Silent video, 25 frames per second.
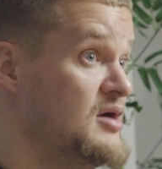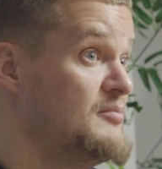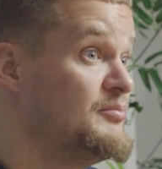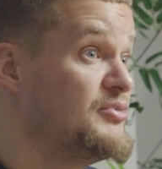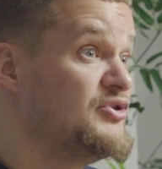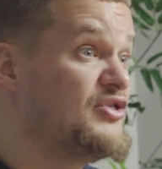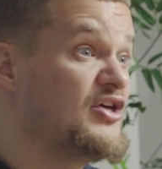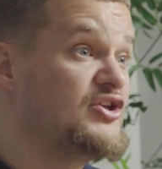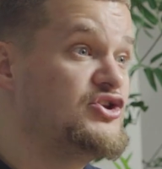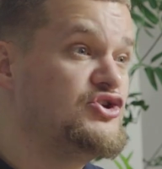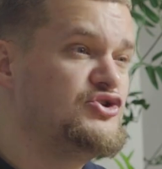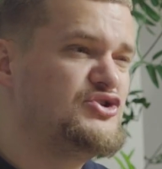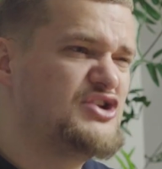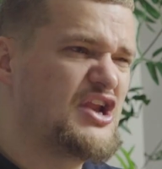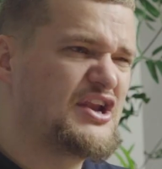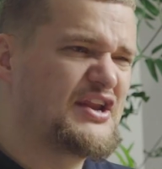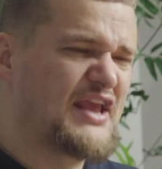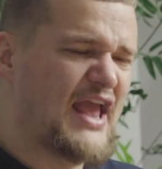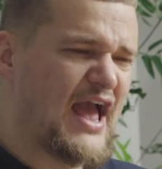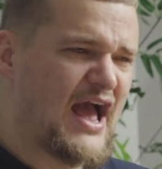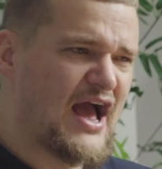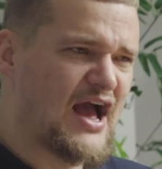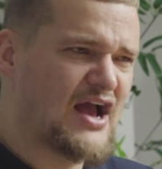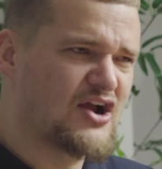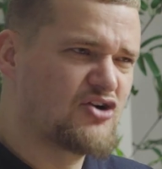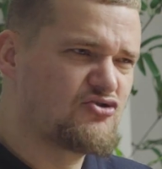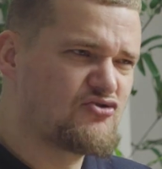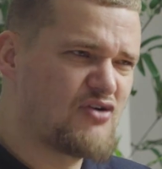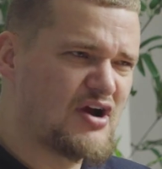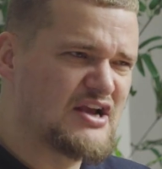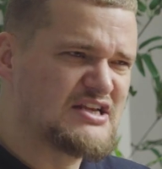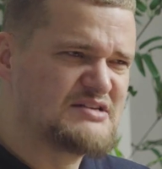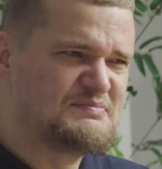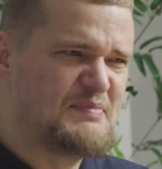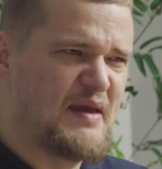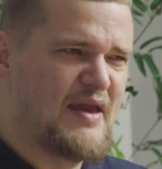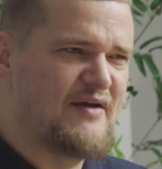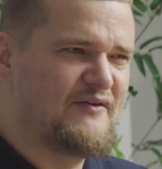But then you did get a grace
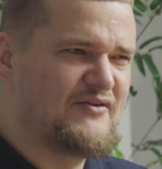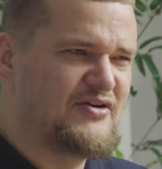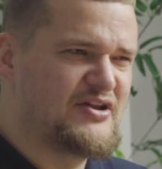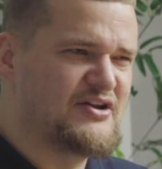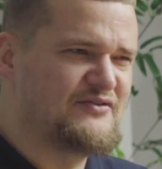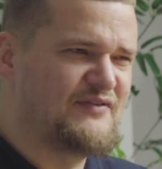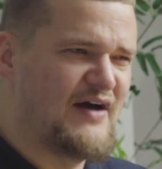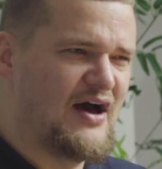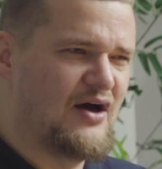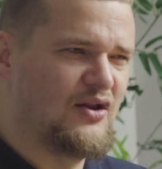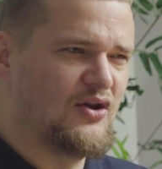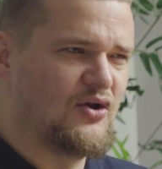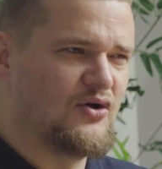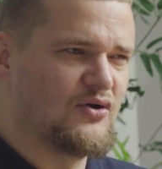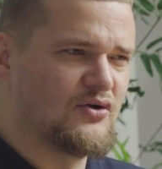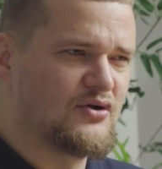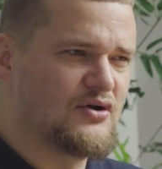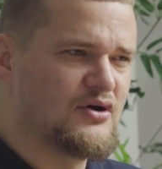period of how long?